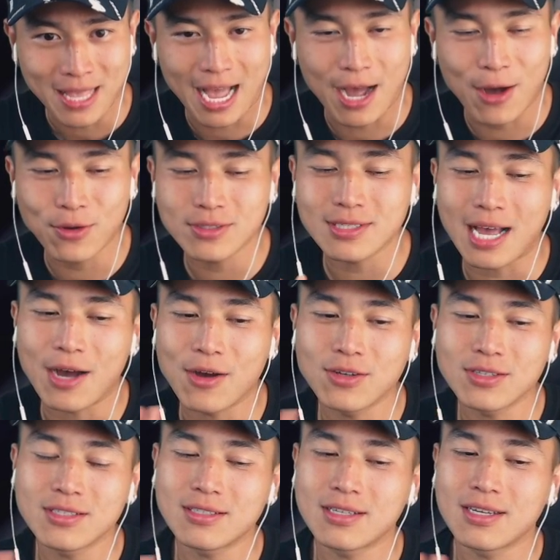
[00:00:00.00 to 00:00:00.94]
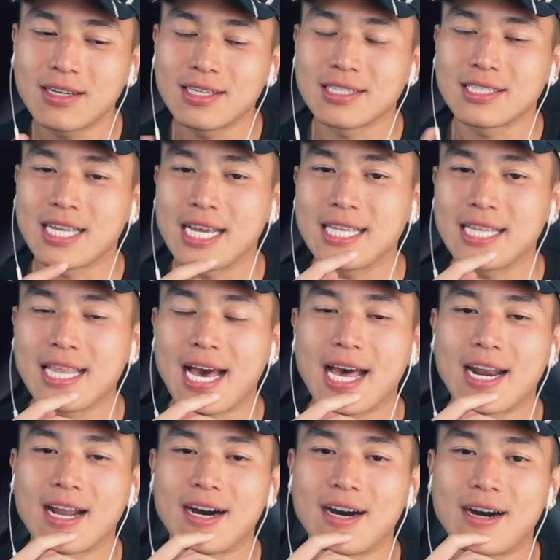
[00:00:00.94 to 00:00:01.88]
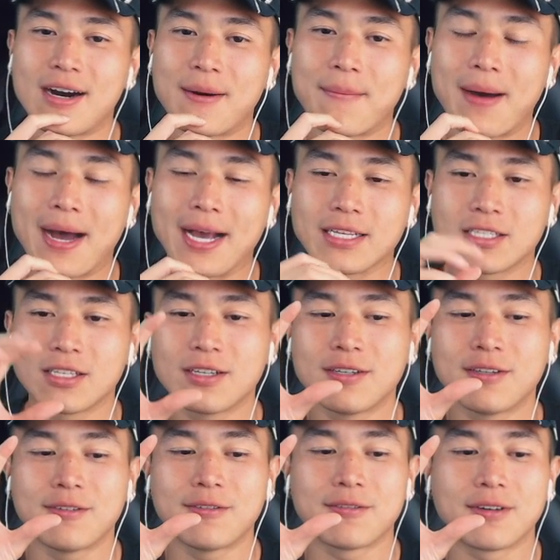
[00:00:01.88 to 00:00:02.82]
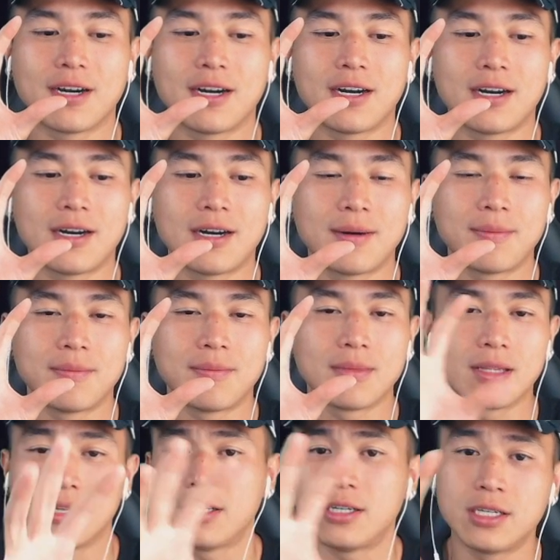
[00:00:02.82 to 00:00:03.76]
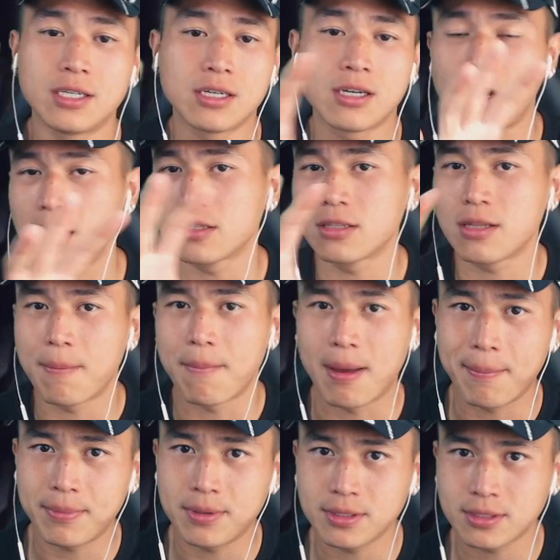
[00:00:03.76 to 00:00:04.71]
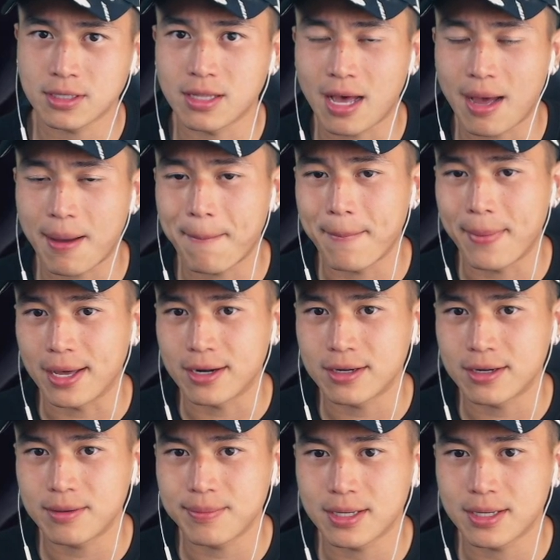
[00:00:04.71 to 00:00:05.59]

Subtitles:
I was just gonna say that I should have learned all the members a lot better,